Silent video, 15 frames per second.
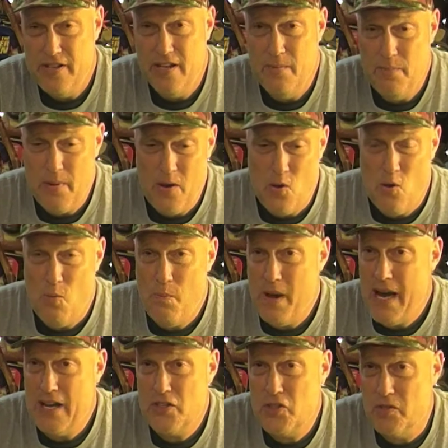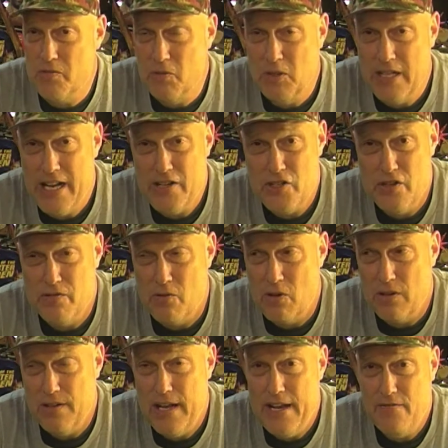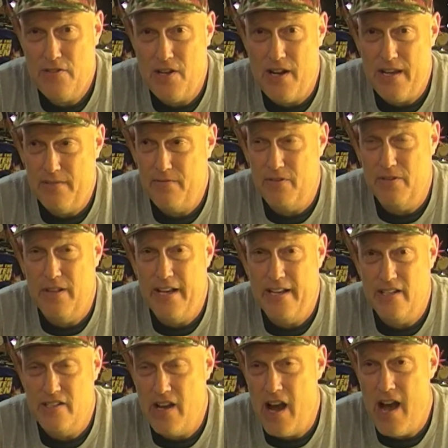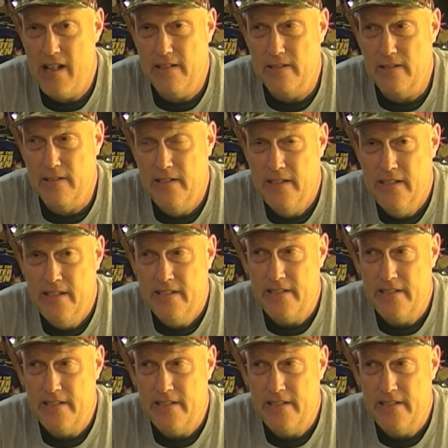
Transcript: You get a whole box of it will last you for a lifetime for like a dollar.